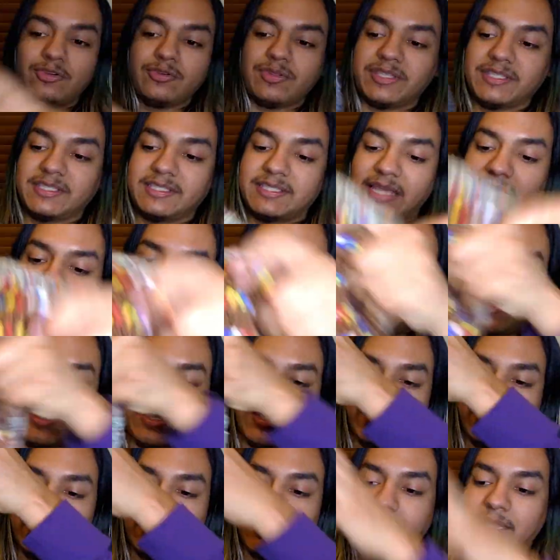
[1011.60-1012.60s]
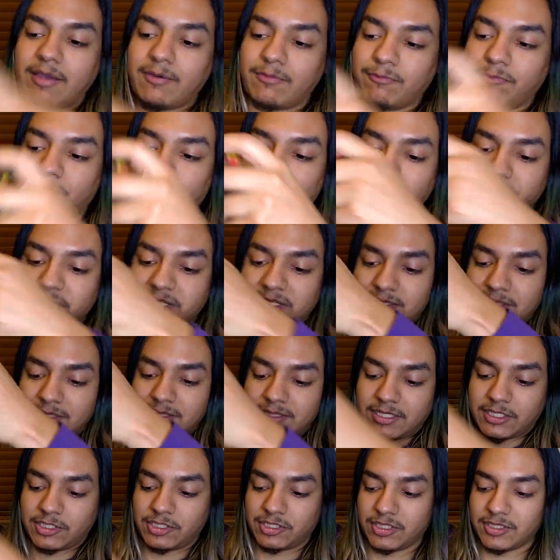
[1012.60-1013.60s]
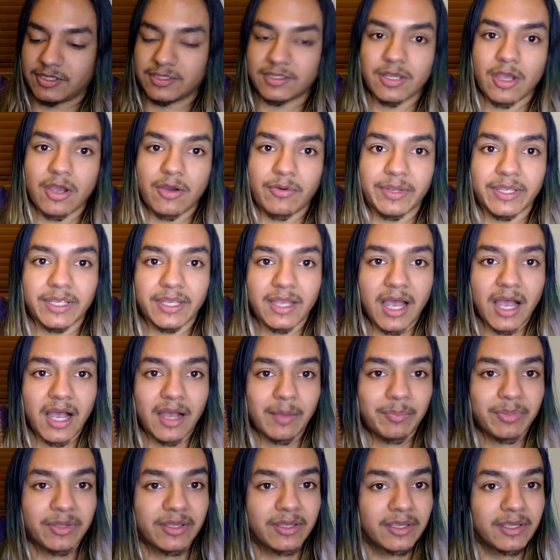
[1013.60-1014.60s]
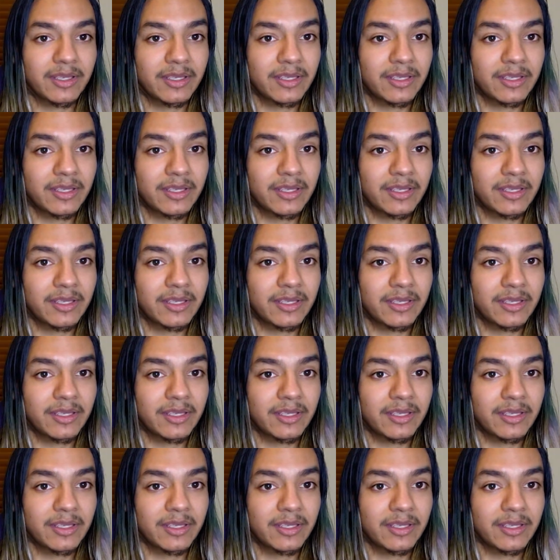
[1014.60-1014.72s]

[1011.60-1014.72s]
do the same thing, count 14 stitches going up